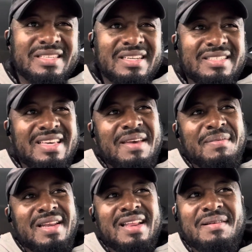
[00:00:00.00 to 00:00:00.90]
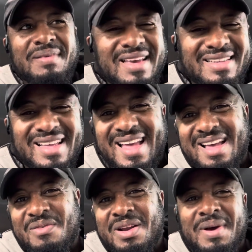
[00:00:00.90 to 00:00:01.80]
of this game and then I'm like,
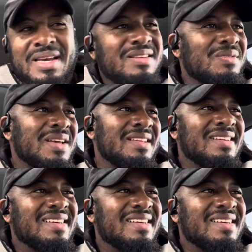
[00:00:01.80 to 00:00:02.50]
nah, what am I doing?